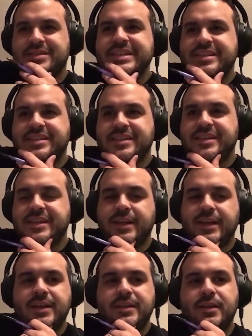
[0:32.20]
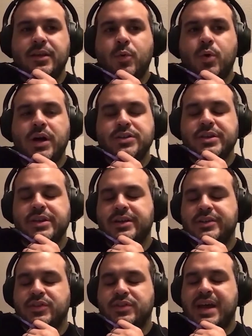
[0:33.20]
listening and watching
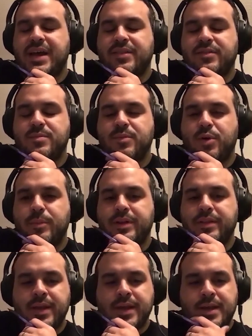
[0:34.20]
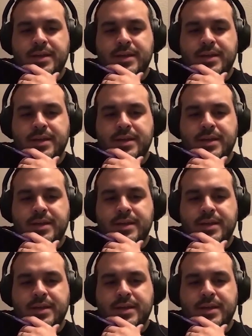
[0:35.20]
us at the moment.